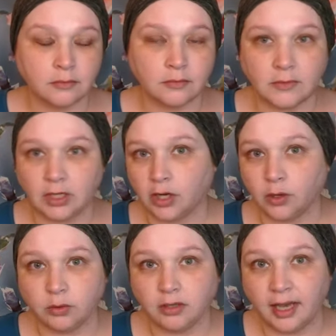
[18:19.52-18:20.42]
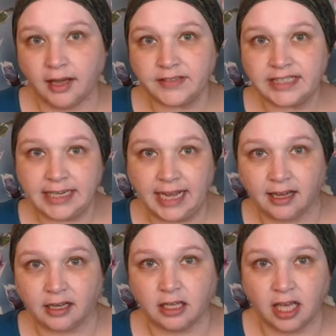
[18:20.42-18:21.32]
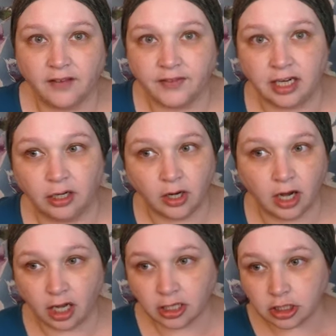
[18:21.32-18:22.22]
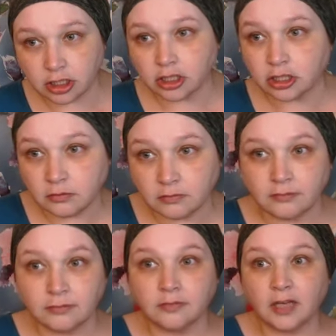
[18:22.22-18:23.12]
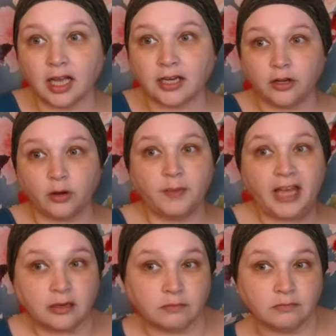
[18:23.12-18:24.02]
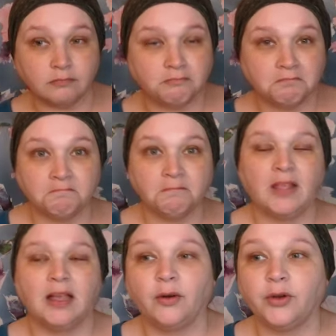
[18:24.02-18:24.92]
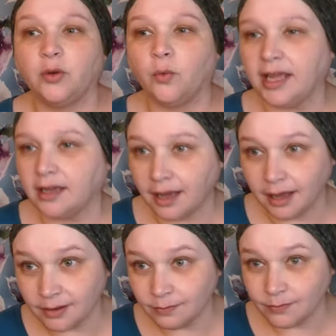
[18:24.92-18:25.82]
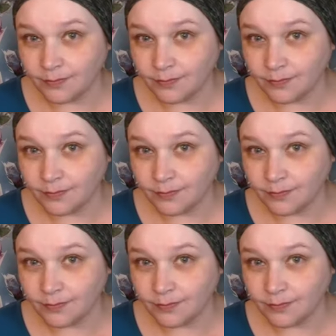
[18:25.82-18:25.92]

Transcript: You know, you have a snack, you have a little nosh, and you go to bed. When you wake up,